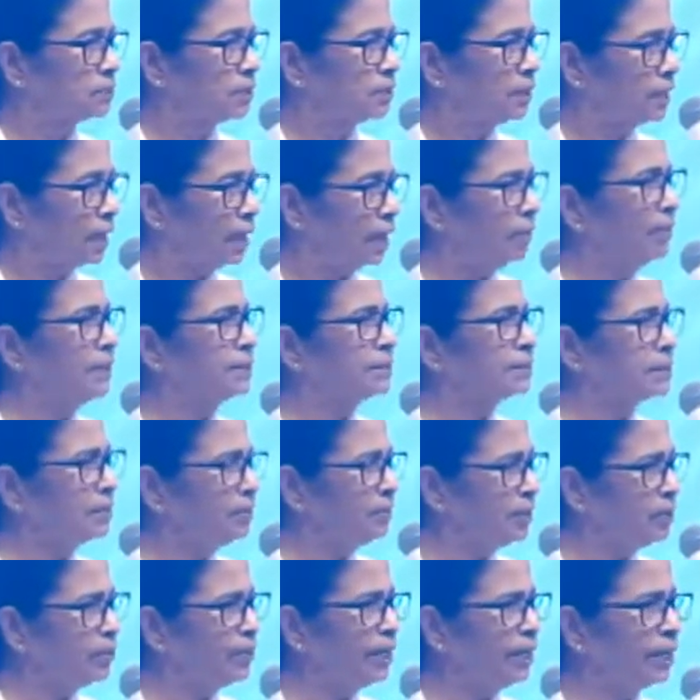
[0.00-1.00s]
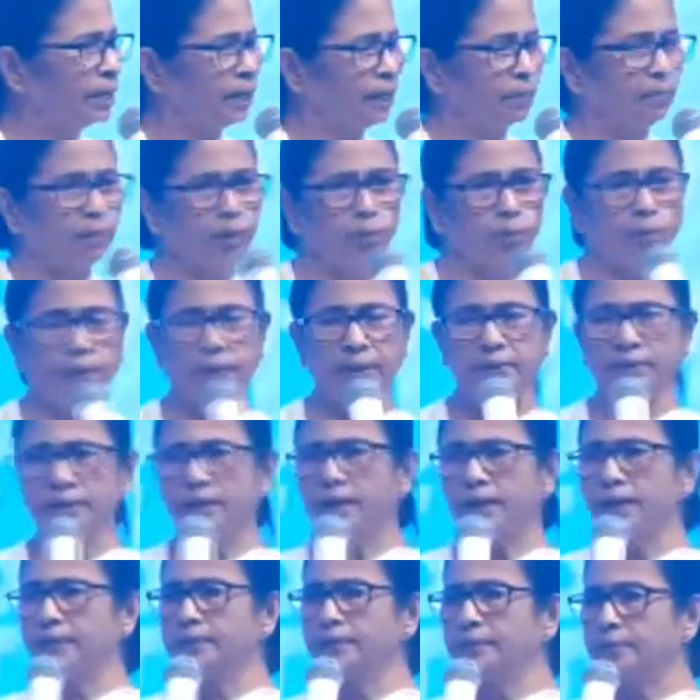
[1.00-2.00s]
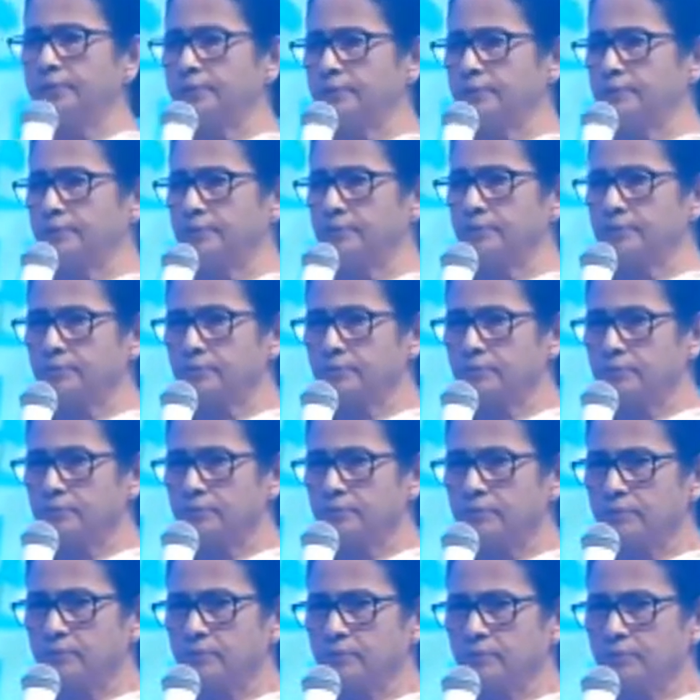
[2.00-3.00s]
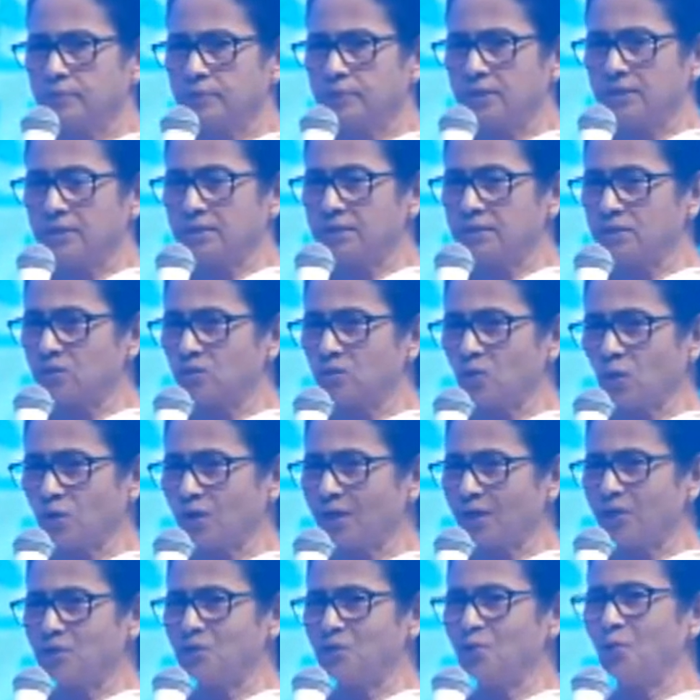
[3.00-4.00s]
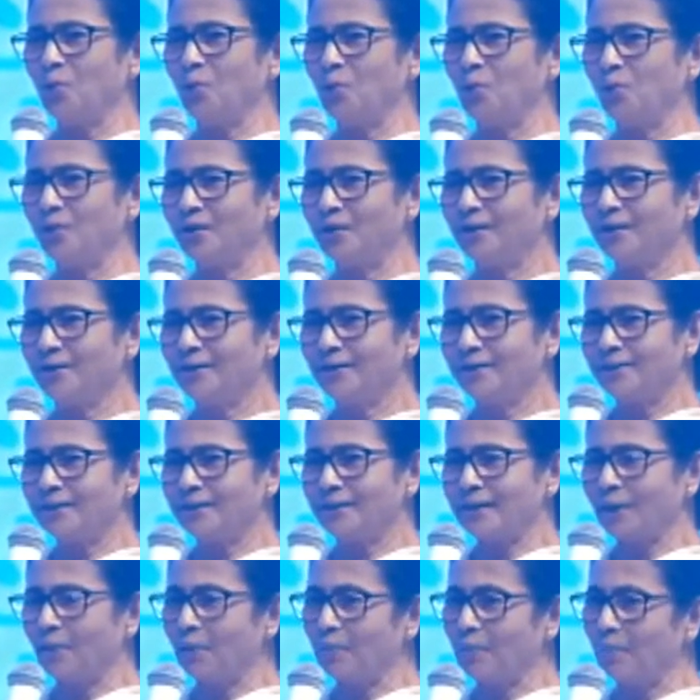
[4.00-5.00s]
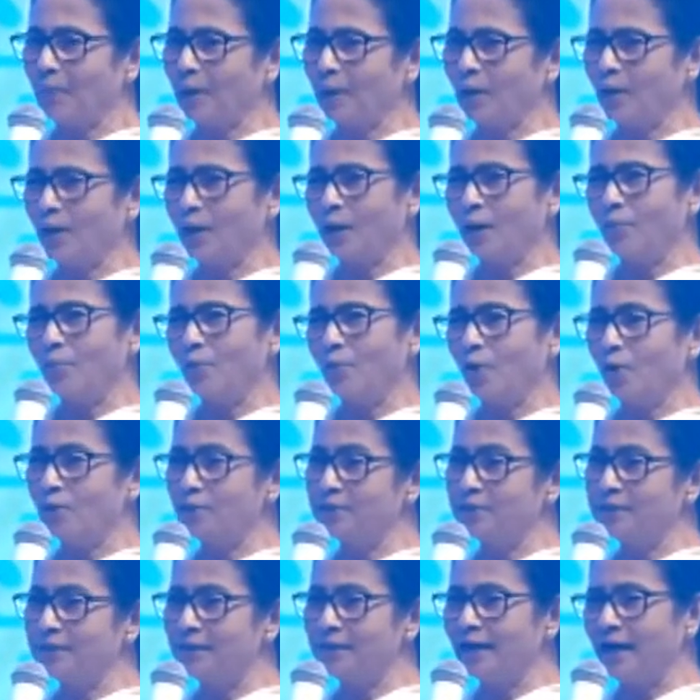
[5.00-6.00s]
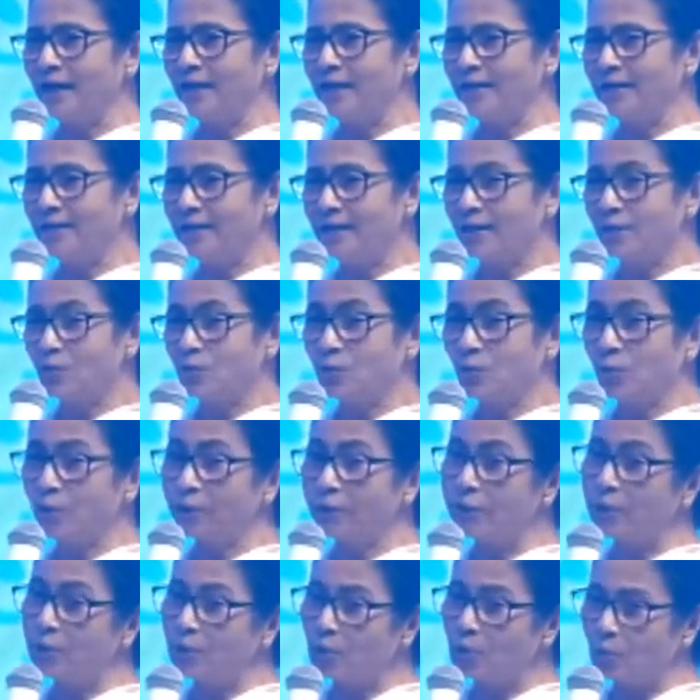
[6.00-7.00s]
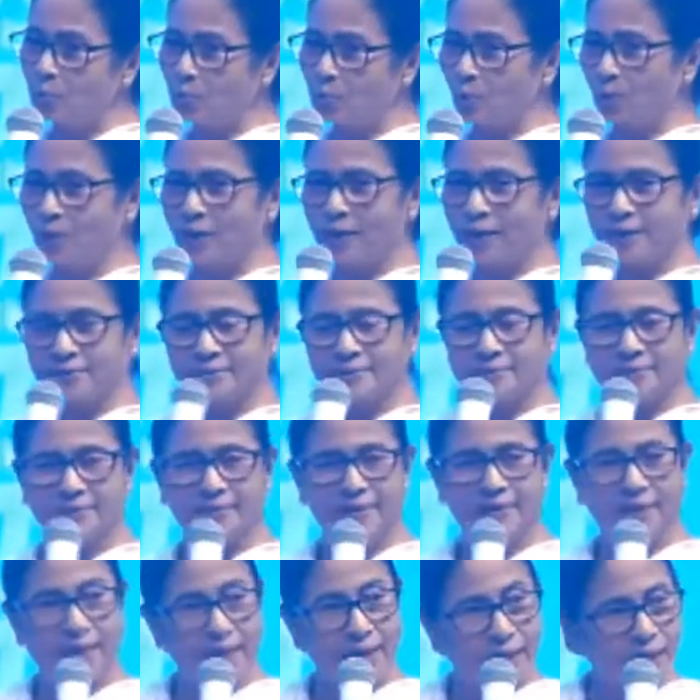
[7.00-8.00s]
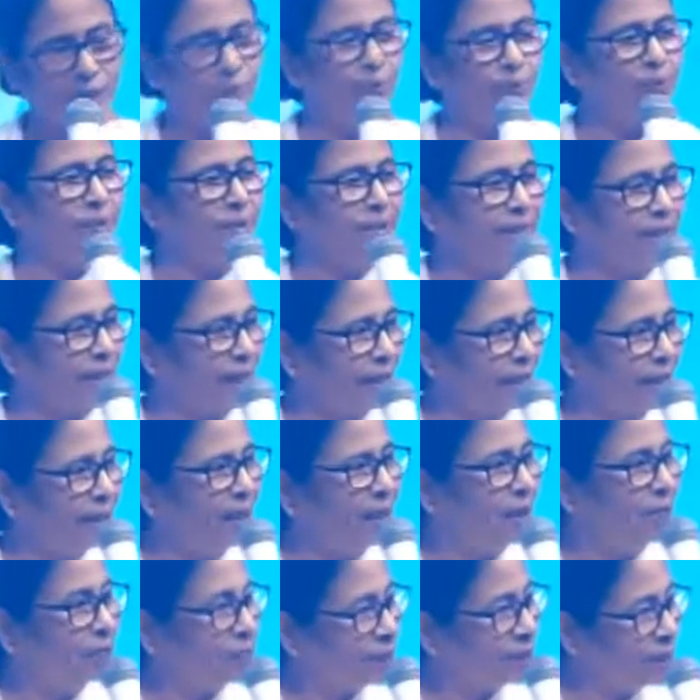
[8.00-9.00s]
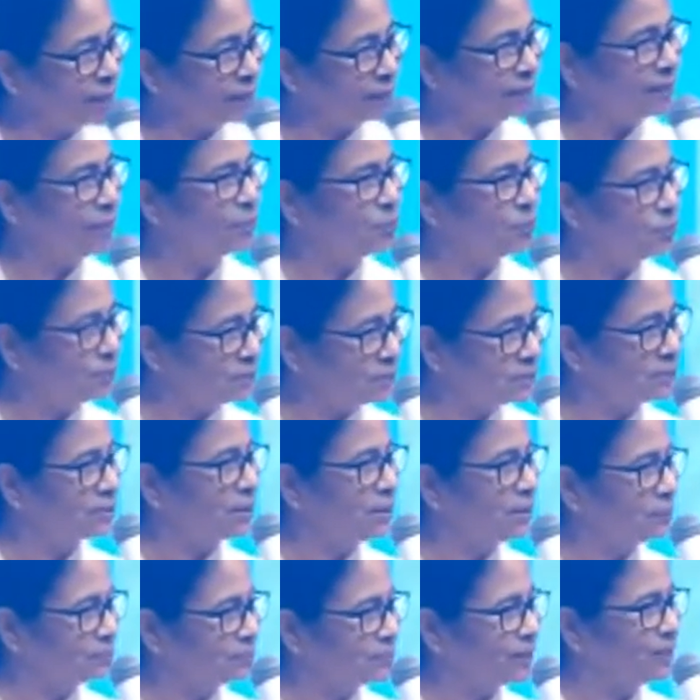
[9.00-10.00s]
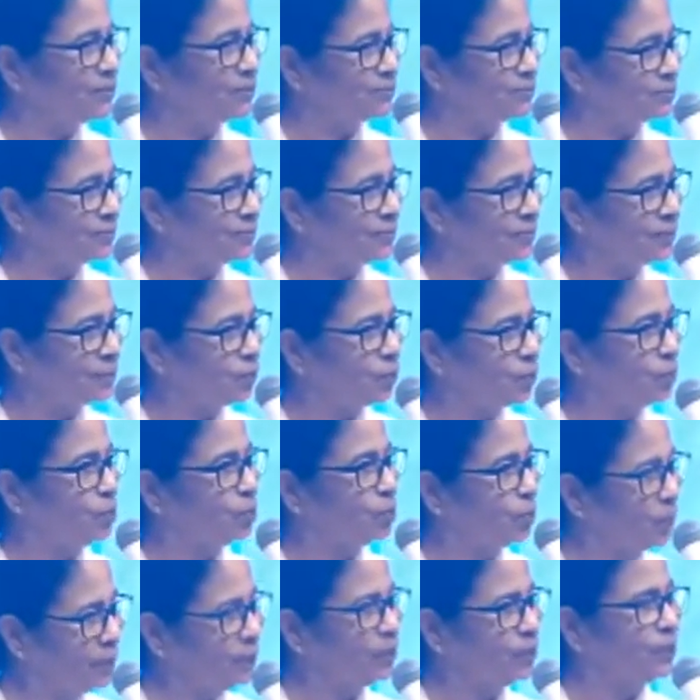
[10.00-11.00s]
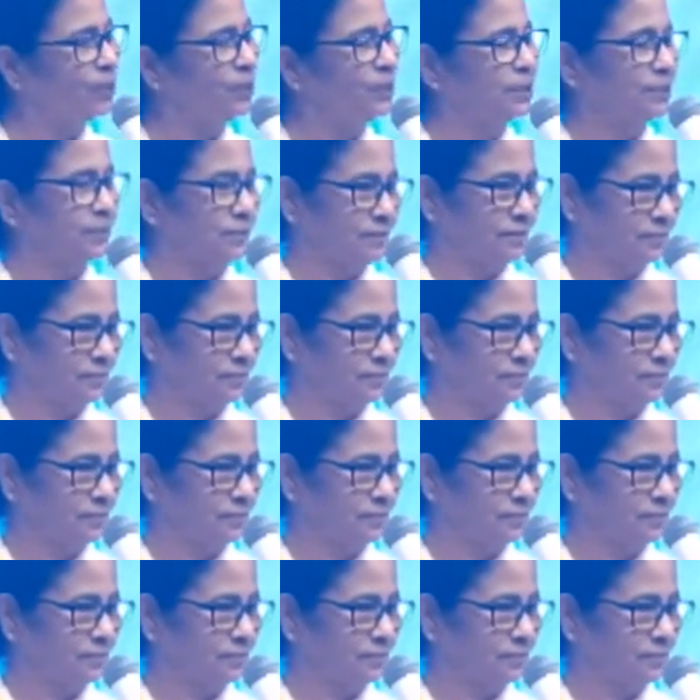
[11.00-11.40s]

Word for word: MSME, we are number one in the country. It is not a joke that our Bengal have got GI 22 products. Again, we will try for other which is left out. We will do it.